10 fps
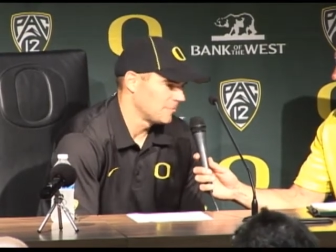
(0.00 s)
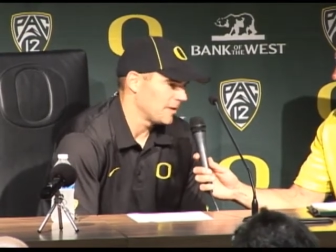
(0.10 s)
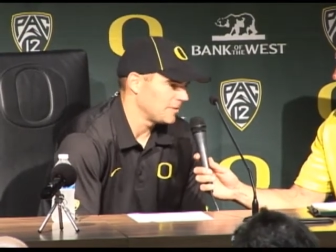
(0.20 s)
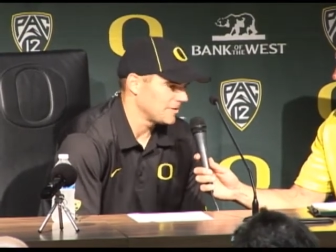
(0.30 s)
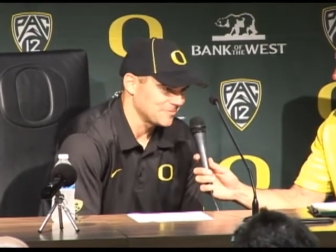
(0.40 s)

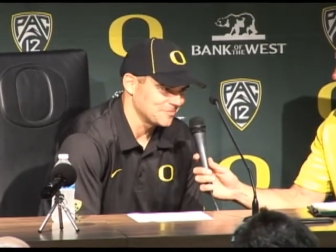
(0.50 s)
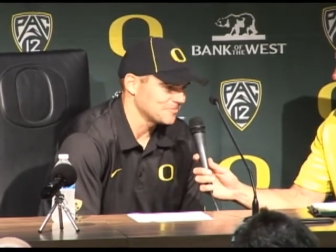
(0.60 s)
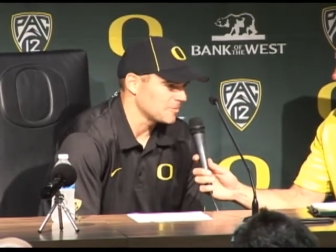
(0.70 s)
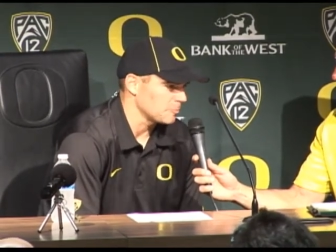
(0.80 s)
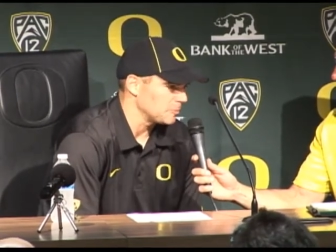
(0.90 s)
that's
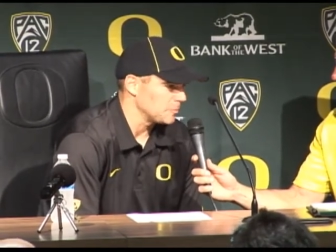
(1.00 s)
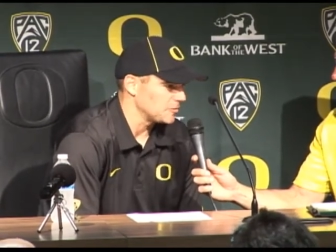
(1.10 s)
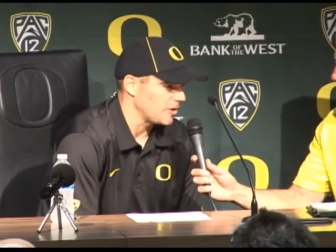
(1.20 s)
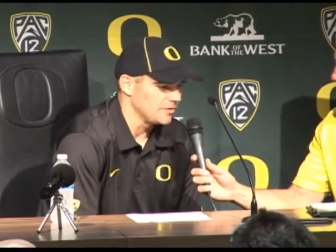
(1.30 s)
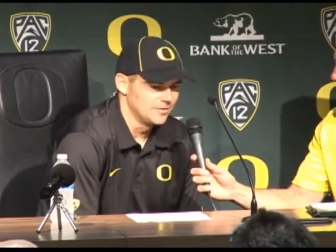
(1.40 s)
something to
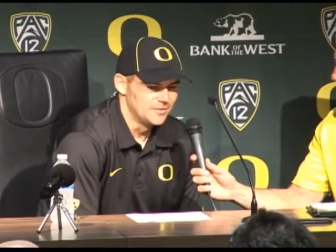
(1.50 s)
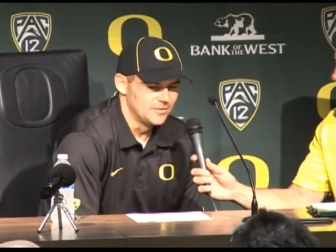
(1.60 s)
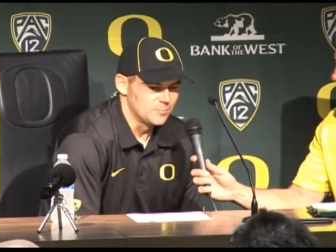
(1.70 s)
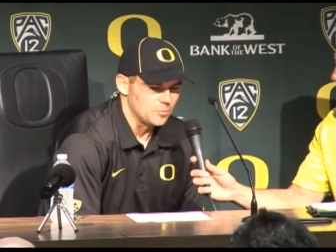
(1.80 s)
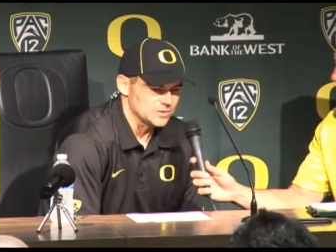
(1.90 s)
build on.
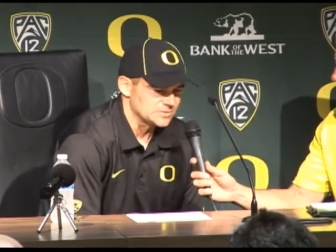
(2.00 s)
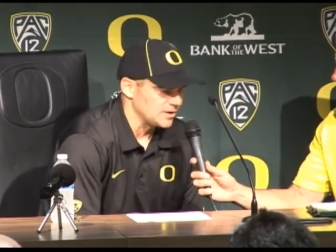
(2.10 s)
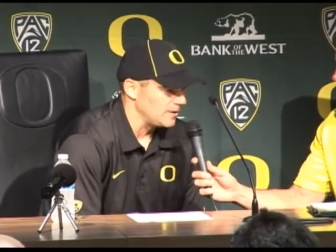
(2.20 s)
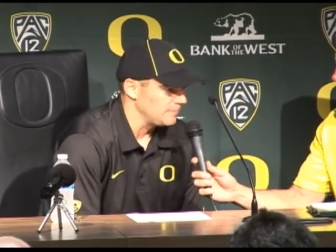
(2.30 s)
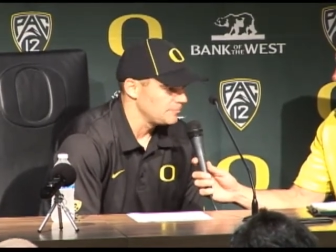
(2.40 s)
But
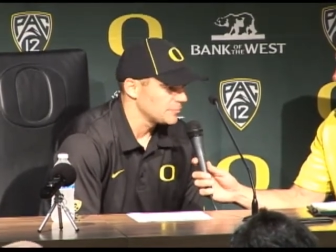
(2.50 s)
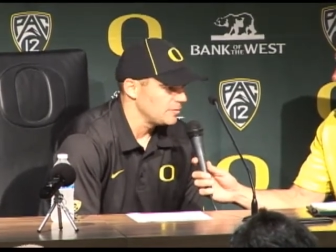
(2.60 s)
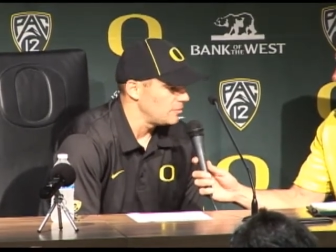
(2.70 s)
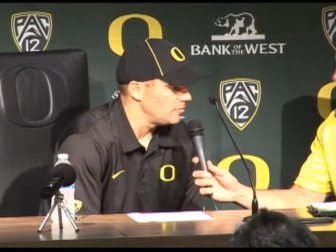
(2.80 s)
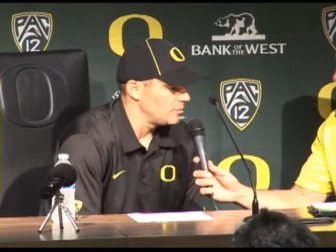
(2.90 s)

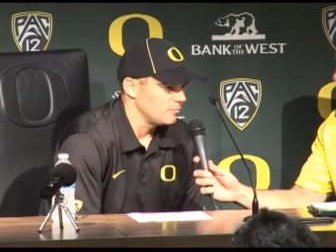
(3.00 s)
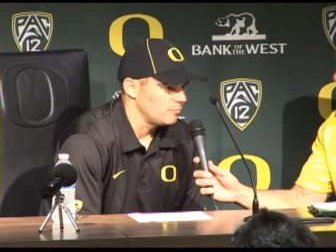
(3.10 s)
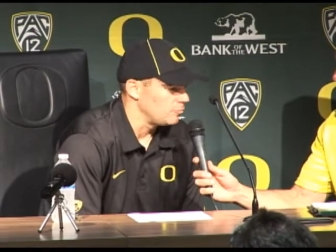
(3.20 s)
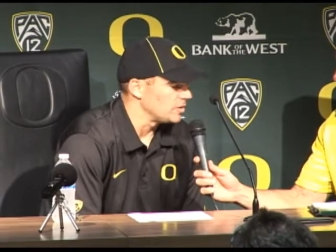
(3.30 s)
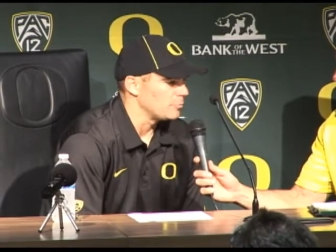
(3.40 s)

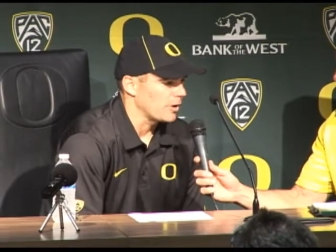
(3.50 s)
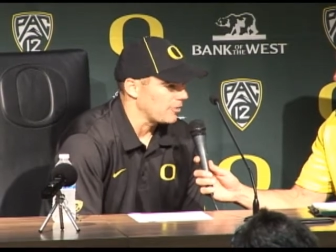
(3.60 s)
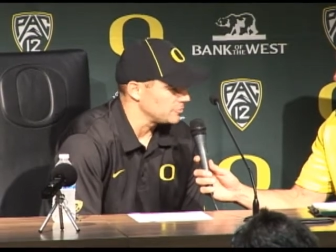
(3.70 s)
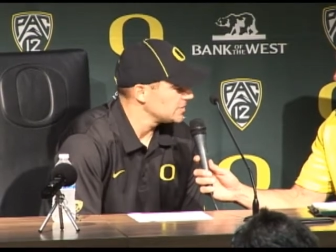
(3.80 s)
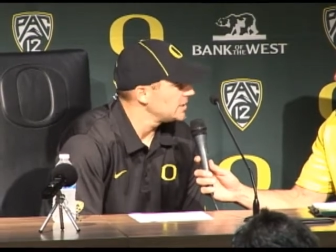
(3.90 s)
really
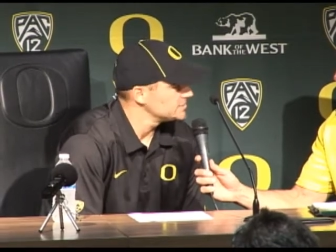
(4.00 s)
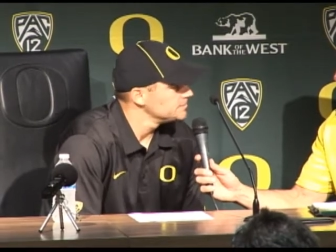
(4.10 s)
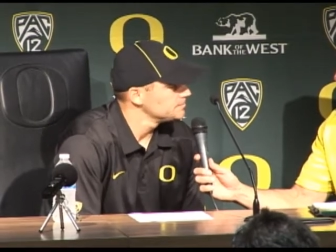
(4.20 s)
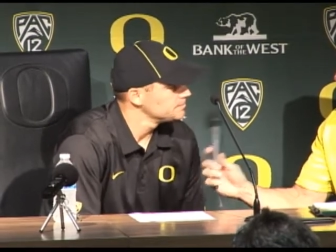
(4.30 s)
proud of those guys.